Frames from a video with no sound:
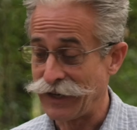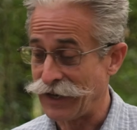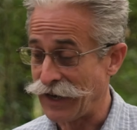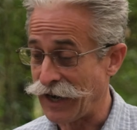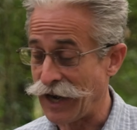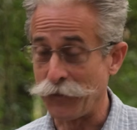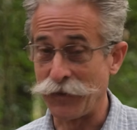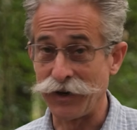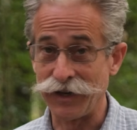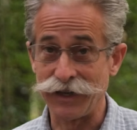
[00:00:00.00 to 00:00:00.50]

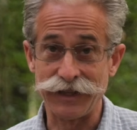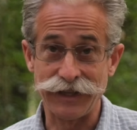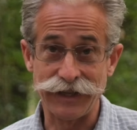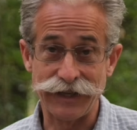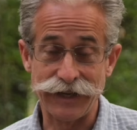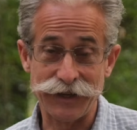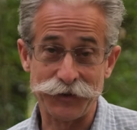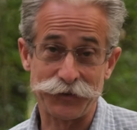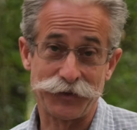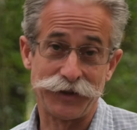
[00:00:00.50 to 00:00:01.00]
I'm ready to get
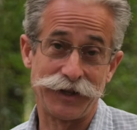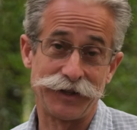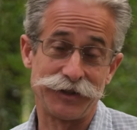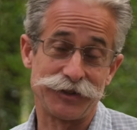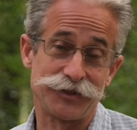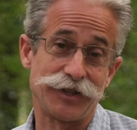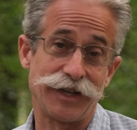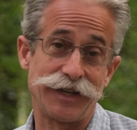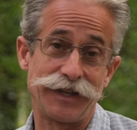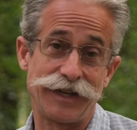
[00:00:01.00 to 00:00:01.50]
out there and
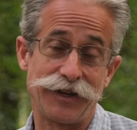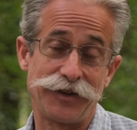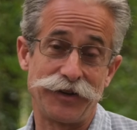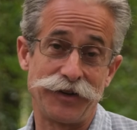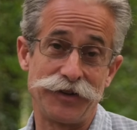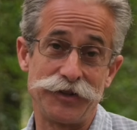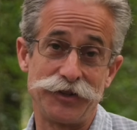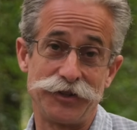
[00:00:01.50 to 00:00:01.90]
try it out on the